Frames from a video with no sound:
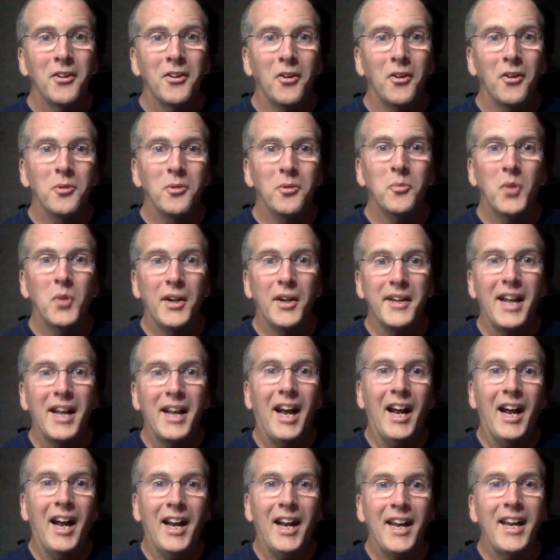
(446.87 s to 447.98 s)
on what
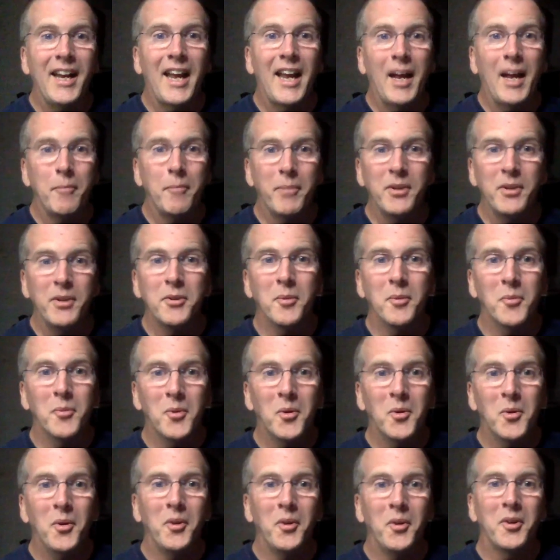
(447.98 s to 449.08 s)
I happen to
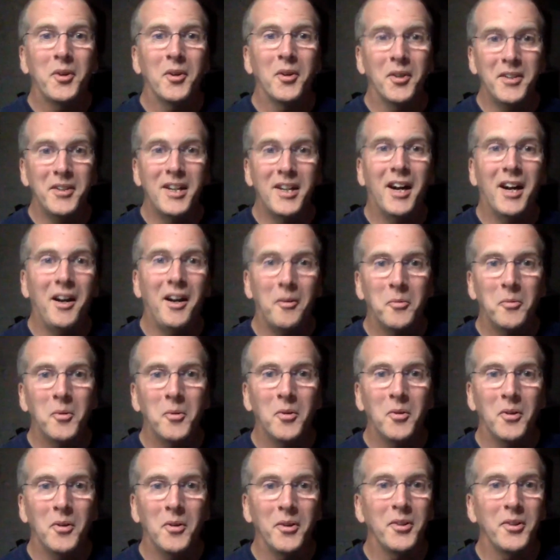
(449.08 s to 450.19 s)
want or not
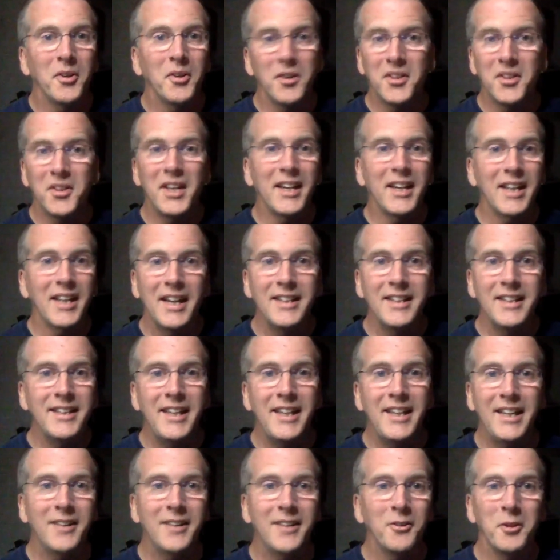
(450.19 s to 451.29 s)
want or think I
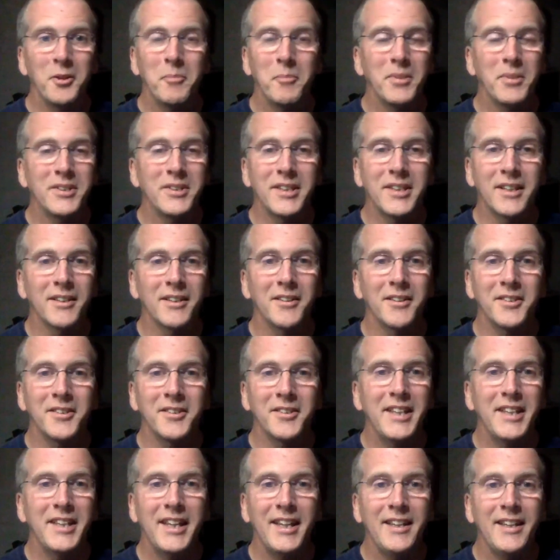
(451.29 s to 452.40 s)
need on a particular
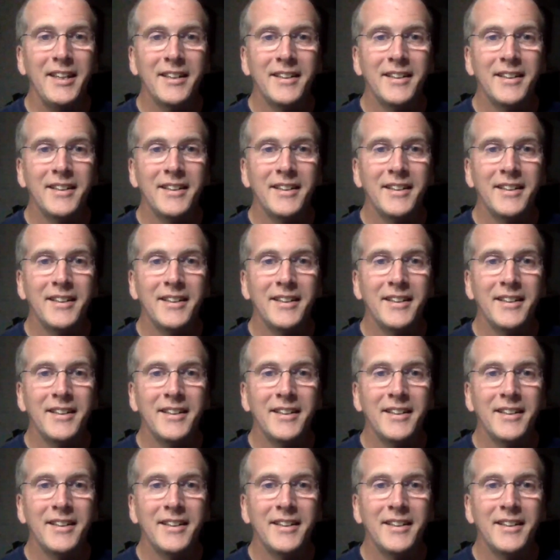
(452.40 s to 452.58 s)
day